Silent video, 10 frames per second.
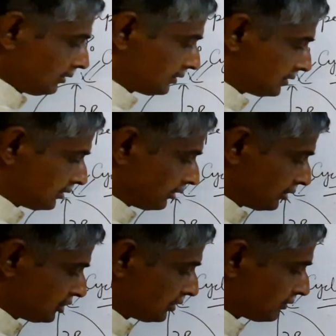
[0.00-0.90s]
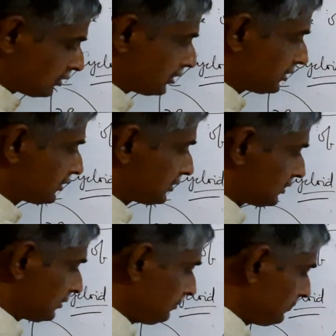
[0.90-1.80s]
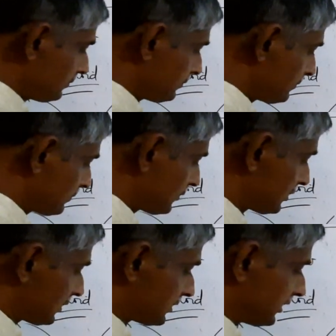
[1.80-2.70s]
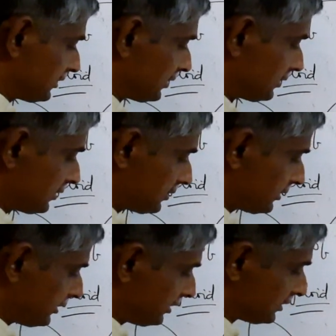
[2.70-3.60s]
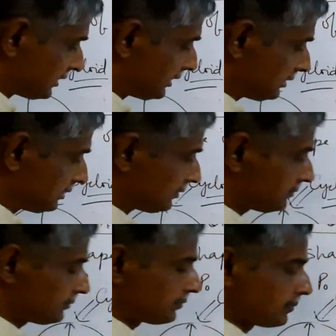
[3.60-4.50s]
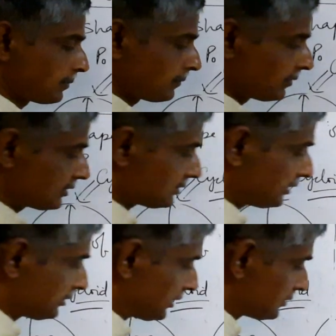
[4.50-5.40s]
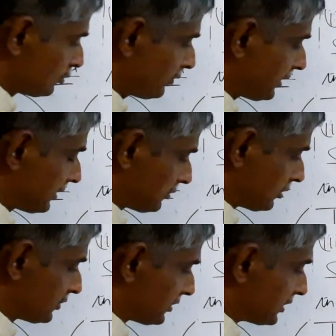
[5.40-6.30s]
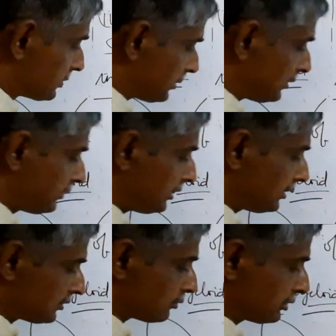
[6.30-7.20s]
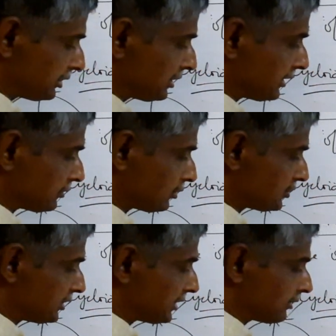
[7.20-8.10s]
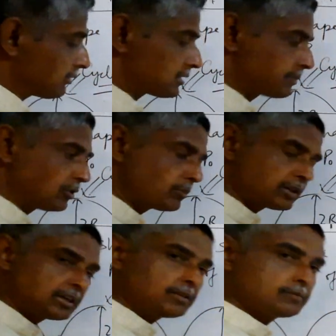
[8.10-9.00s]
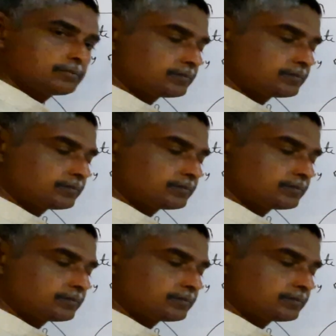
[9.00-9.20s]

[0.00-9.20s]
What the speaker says: This is the origin of the coordinate system. This is the center. This is radius r. Center is moving at a constant speed v. It is rotating at a constant angular speed omega.